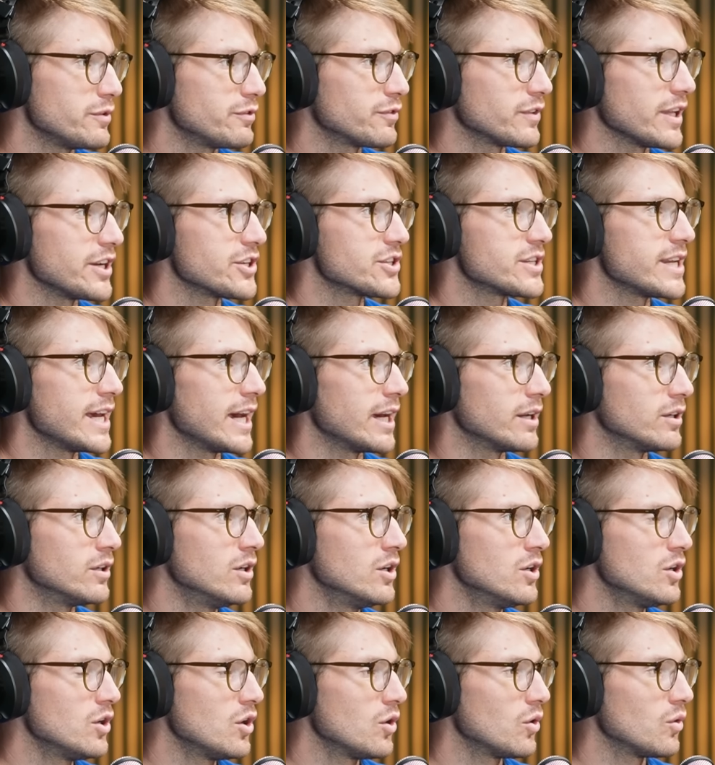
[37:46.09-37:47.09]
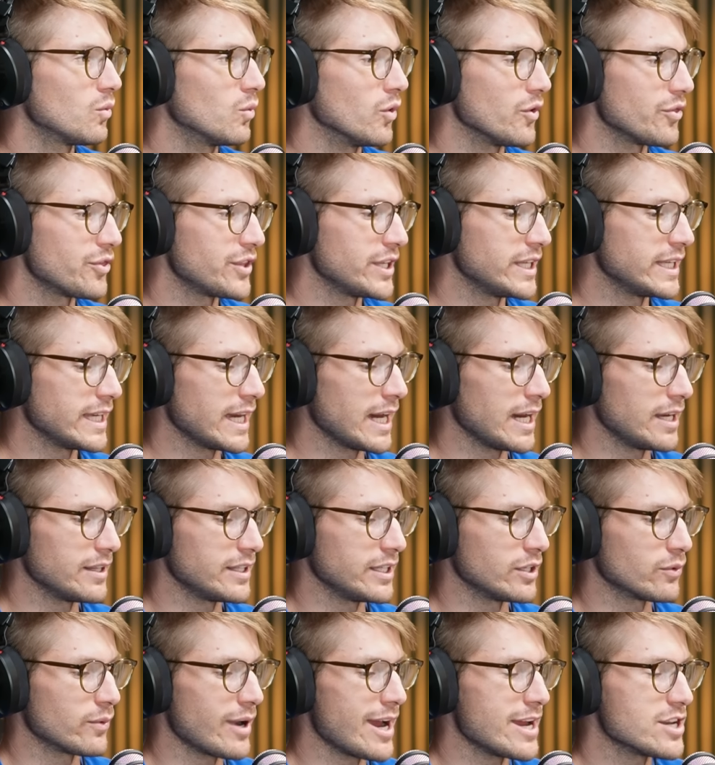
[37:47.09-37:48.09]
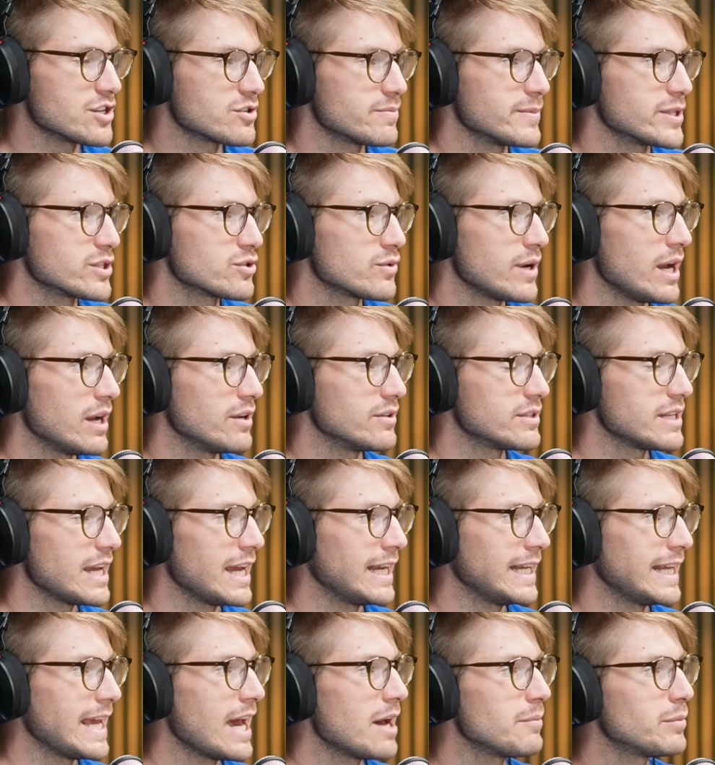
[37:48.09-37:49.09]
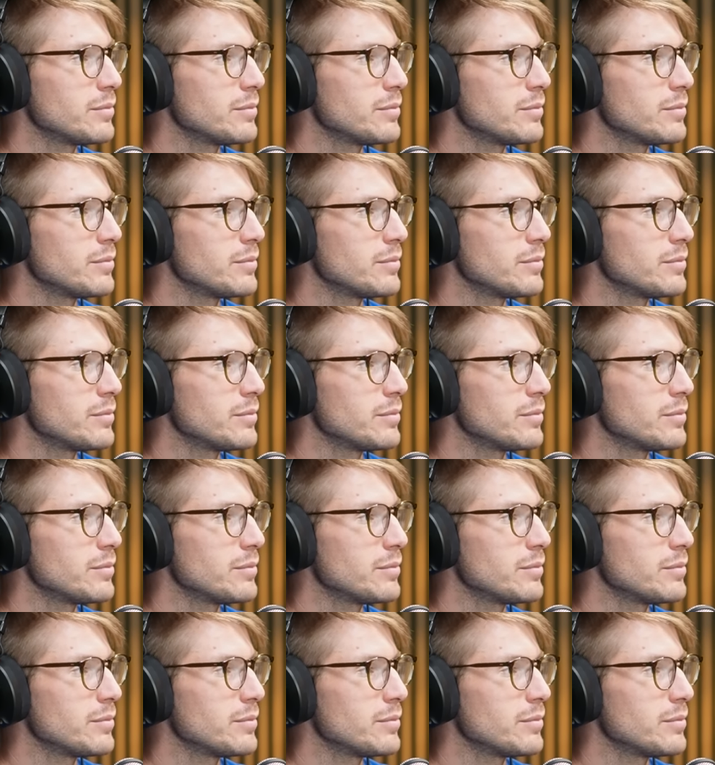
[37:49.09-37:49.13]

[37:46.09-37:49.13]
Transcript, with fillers: We've fleshed out what the uh, the arrangements around any